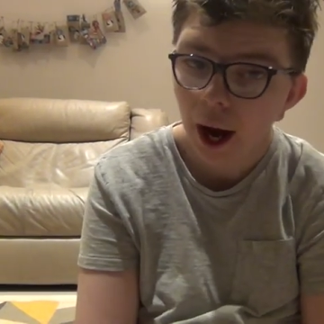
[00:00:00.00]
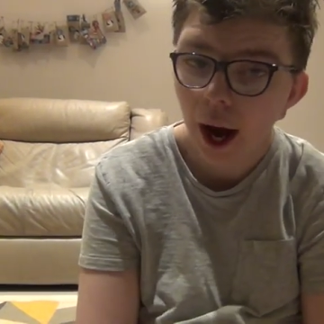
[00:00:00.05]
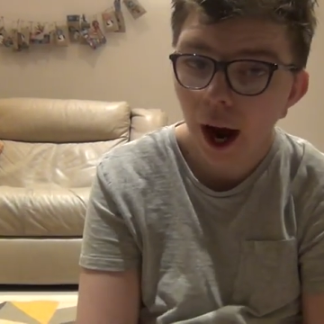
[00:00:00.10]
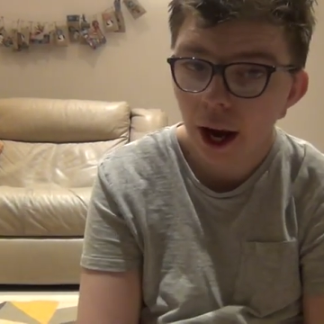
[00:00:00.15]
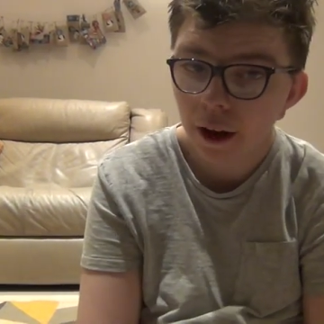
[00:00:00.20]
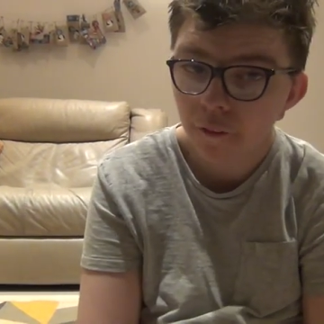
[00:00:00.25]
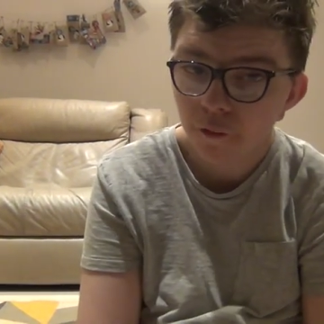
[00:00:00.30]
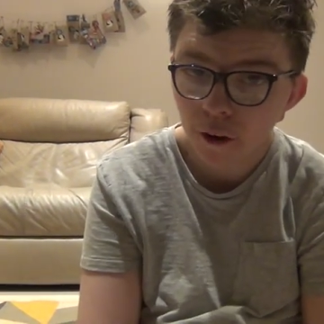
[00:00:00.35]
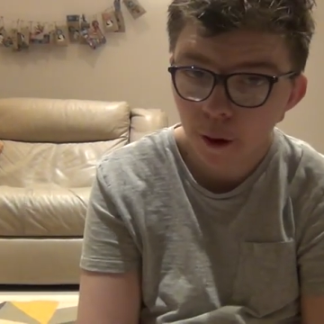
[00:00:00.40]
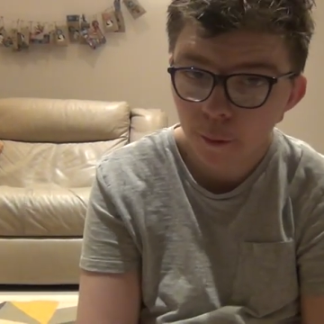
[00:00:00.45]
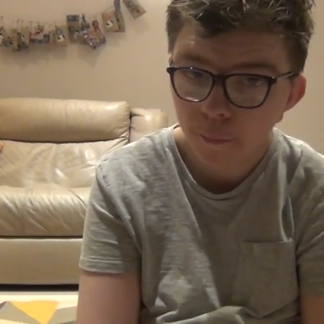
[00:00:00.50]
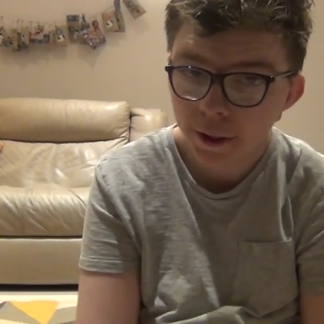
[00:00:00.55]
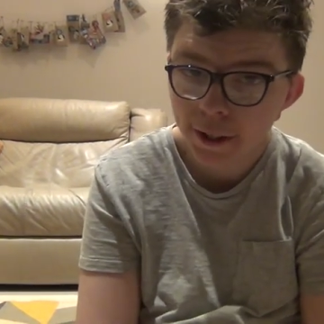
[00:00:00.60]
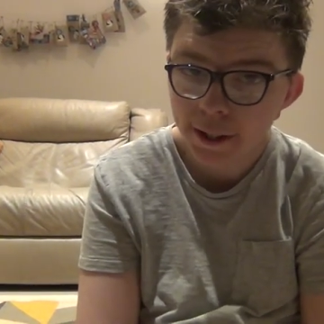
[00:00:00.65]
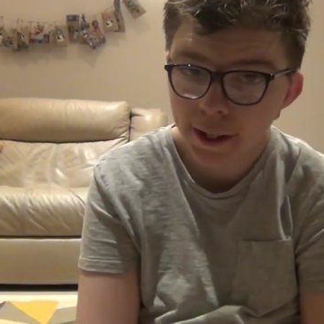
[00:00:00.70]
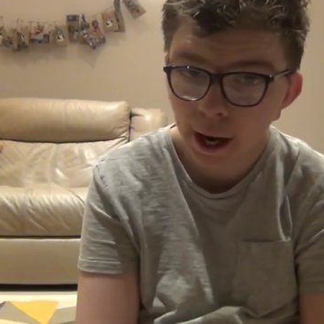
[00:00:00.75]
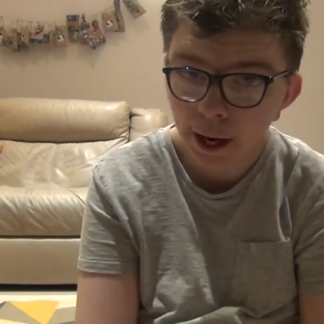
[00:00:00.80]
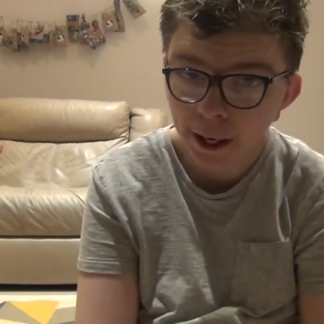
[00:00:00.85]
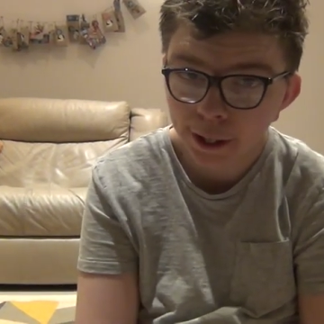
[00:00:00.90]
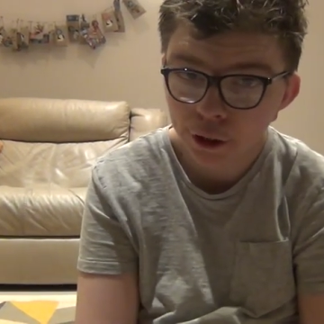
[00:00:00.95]
I found
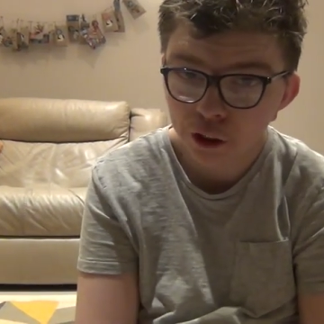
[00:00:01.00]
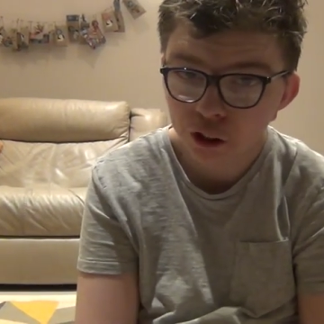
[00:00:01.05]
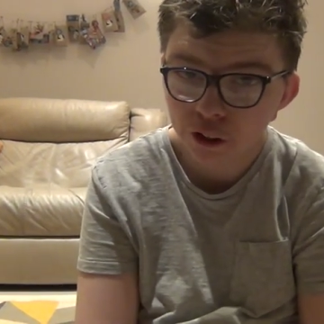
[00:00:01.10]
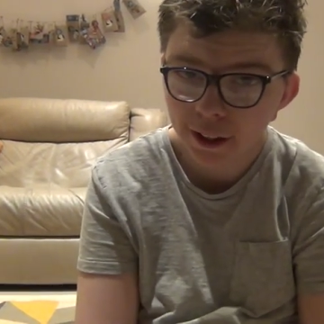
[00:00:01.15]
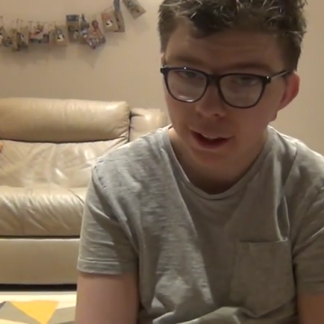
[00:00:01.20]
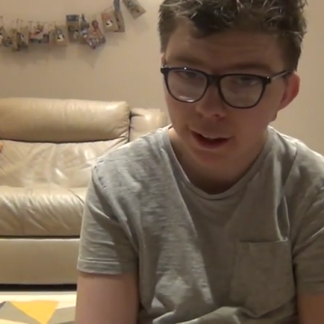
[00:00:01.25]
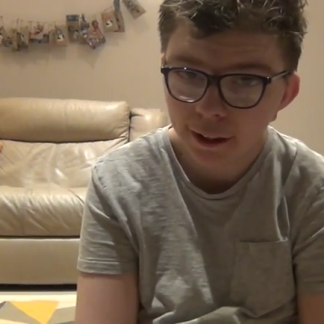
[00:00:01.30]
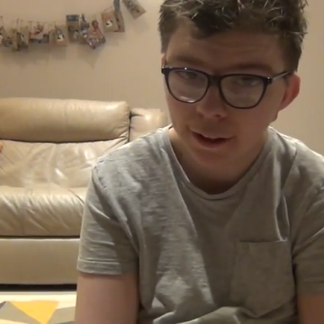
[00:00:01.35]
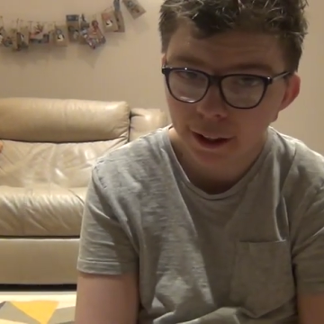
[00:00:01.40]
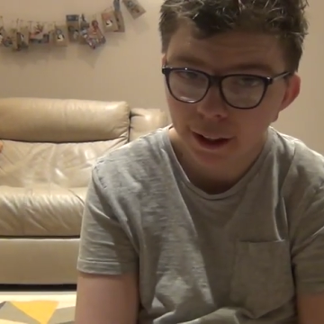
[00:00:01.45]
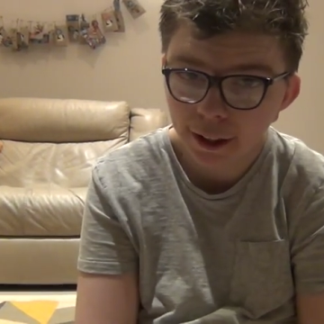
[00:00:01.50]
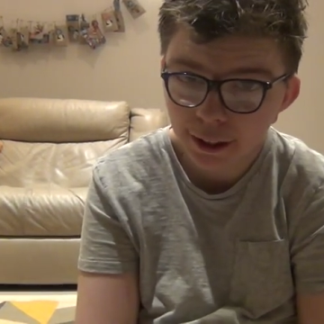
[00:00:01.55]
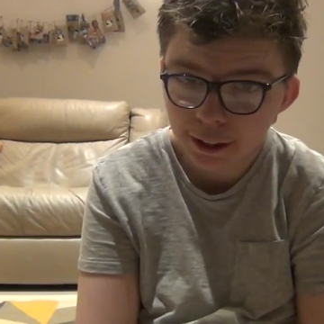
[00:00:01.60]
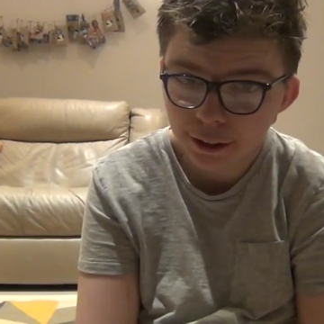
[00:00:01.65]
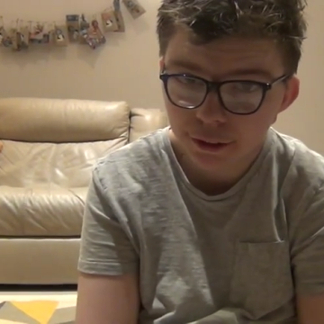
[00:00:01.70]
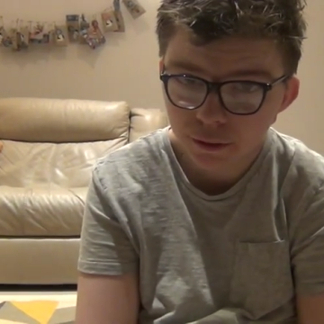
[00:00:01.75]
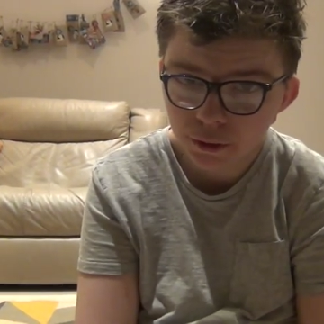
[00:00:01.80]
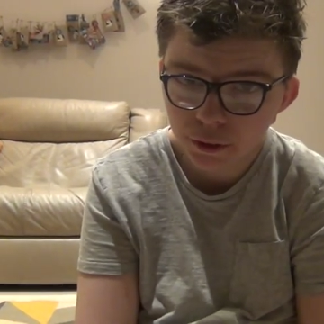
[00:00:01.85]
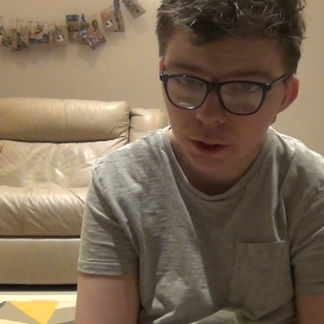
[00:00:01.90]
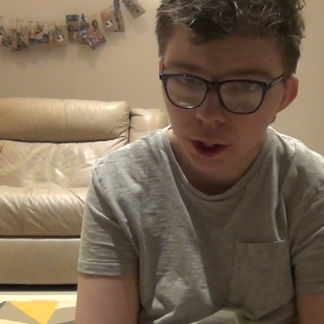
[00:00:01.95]
this angle in the
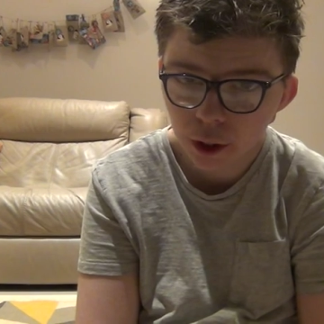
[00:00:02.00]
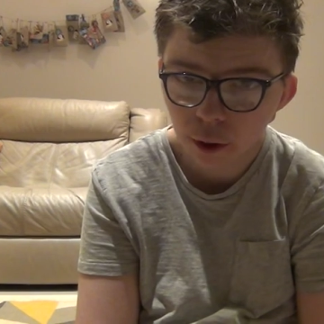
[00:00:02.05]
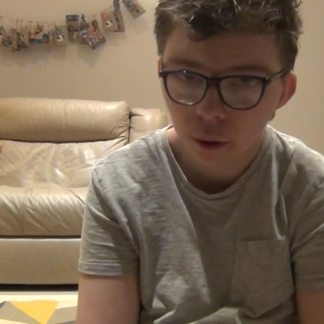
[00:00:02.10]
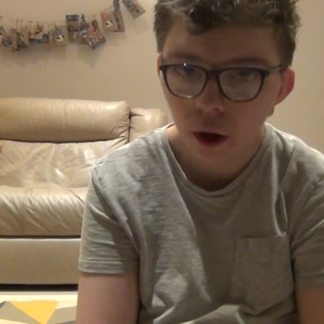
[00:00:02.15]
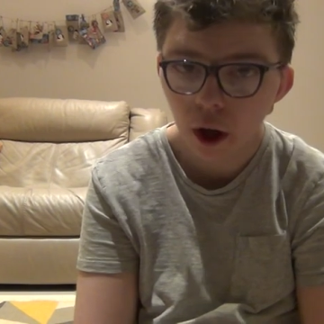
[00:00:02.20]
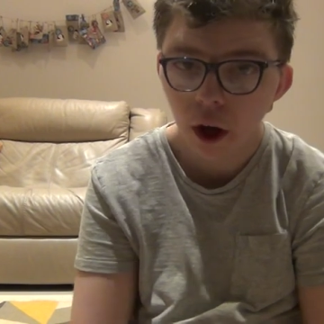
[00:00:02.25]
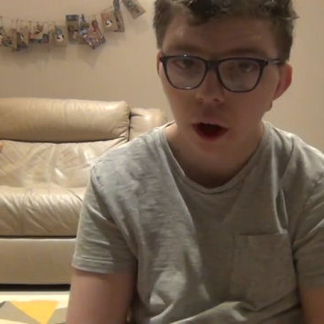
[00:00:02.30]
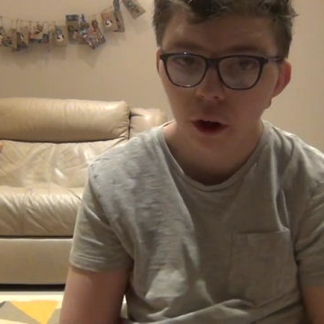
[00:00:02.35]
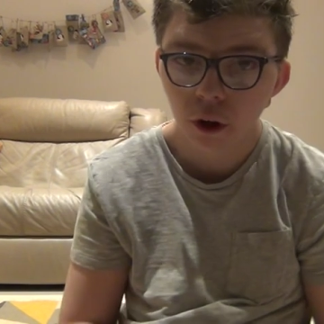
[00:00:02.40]
last video,